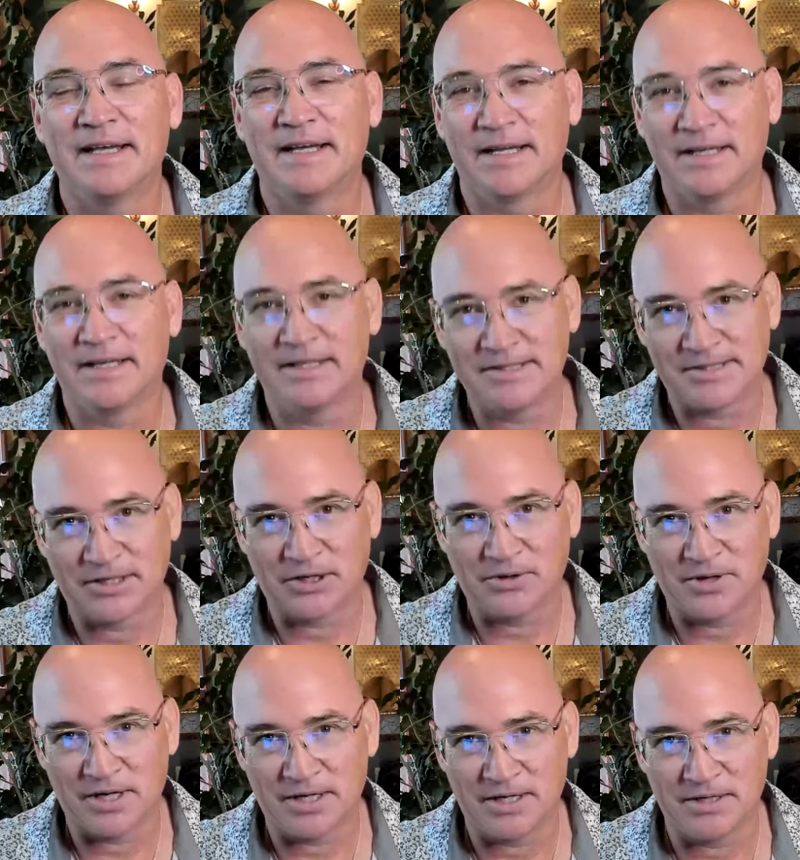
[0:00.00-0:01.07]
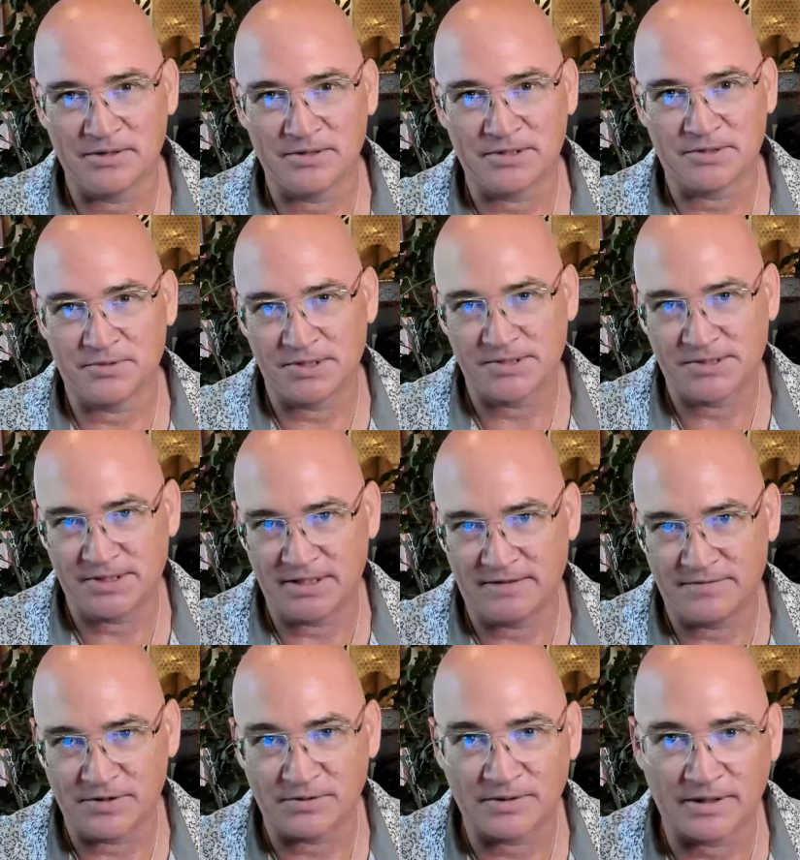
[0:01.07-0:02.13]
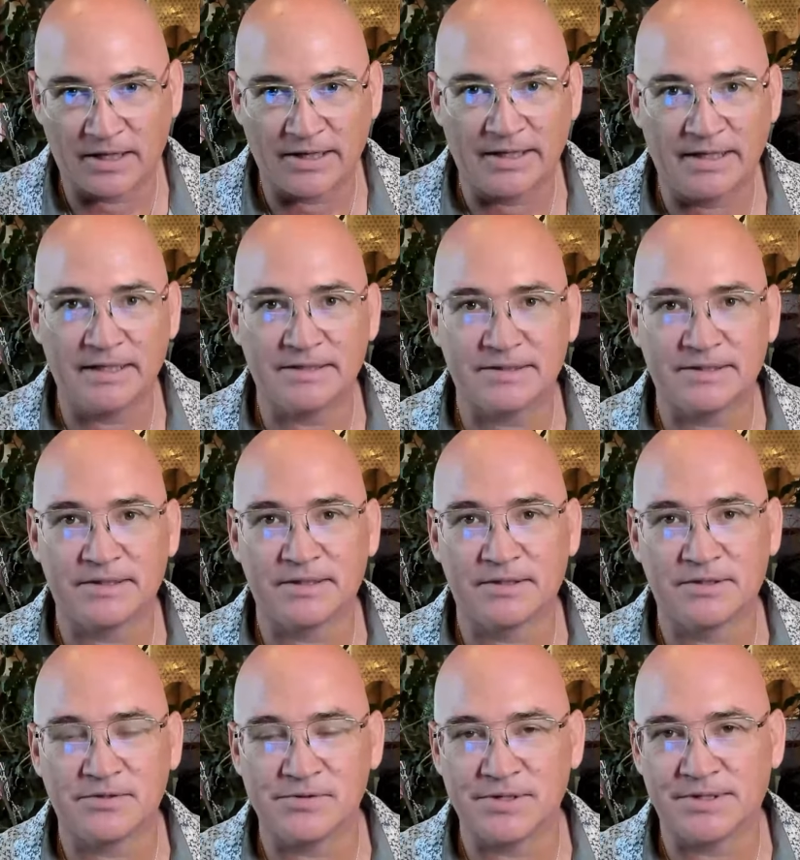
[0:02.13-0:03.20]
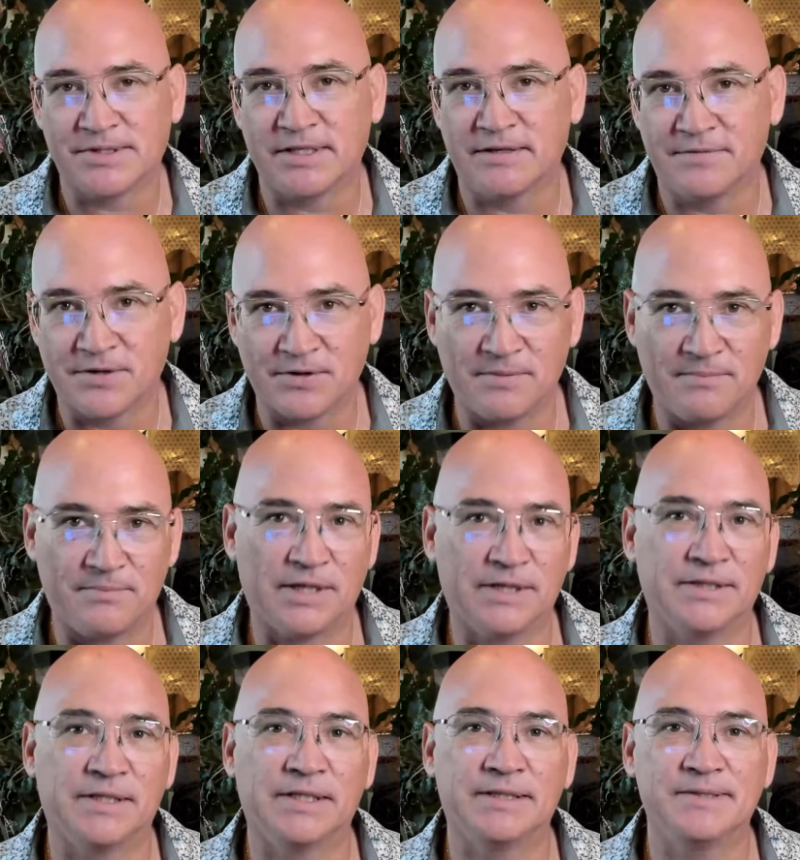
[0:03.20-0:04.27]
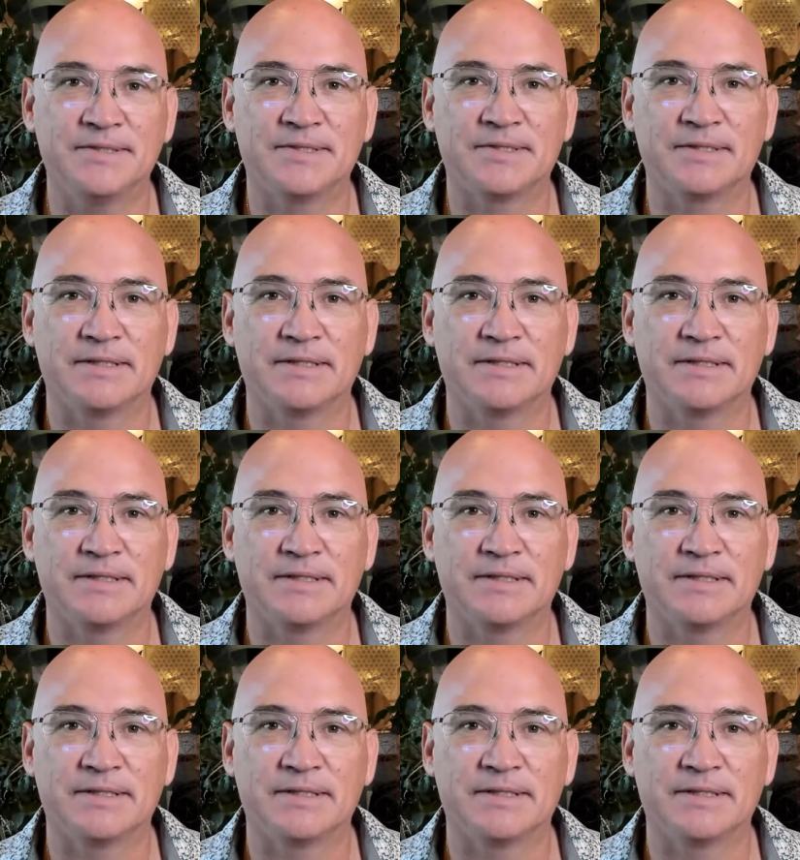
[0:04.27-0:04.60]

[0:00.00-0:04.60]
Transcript: It is a great year to receive your light, to receive your abundance,